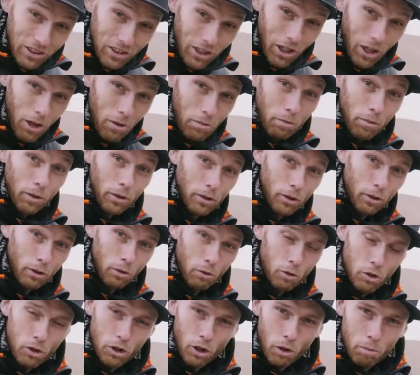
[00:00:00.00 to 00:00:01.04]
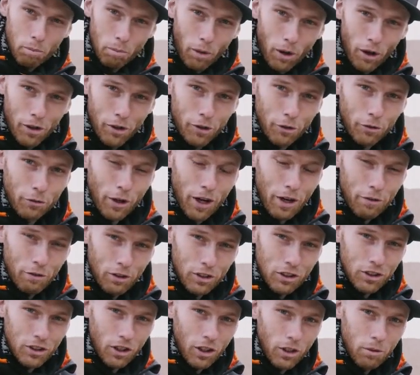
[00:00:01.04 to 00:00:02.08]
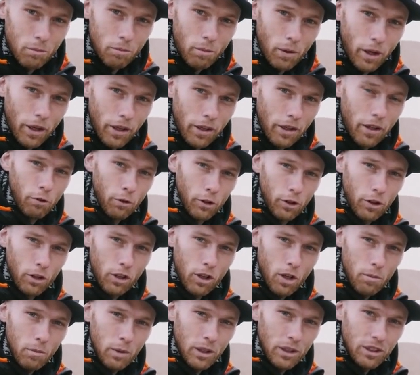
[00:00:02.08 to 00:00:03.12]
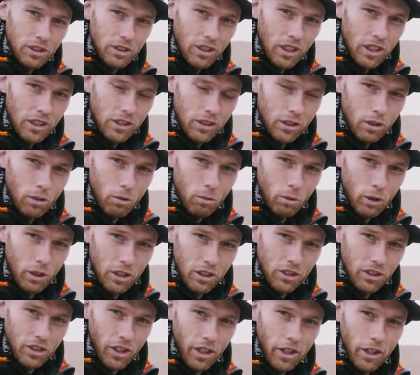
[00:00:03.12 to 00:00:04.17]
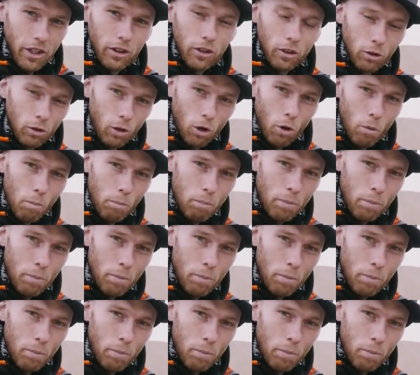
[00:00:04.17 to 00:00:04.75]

setup, the crucial part of every stunt bike. For the coming season we decided to go